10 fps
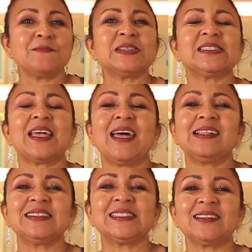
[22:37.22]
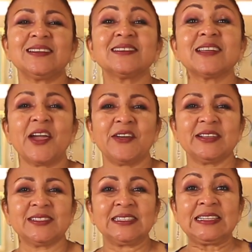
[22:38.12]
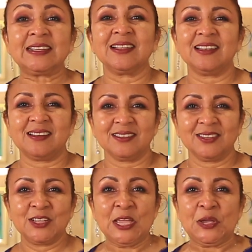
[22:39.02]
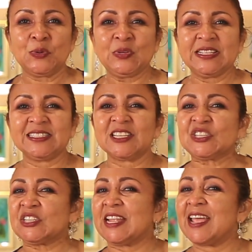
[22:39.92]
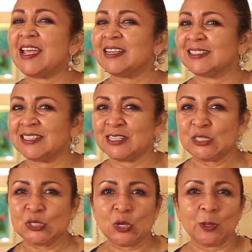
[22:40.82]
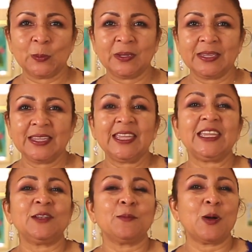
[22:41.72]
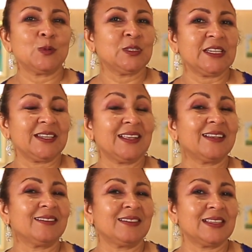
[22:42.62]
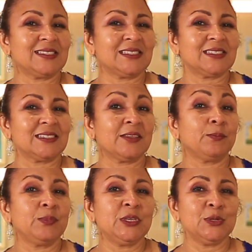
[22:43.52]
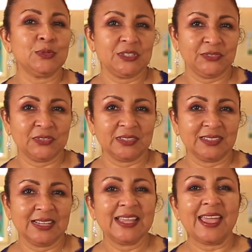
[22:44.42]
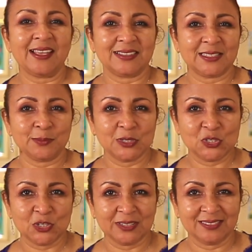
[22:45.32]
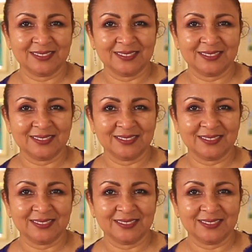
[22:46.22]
Miss Elsa Carrington-Clarke, who did such an excellent job in mounting this beautiful exhibition.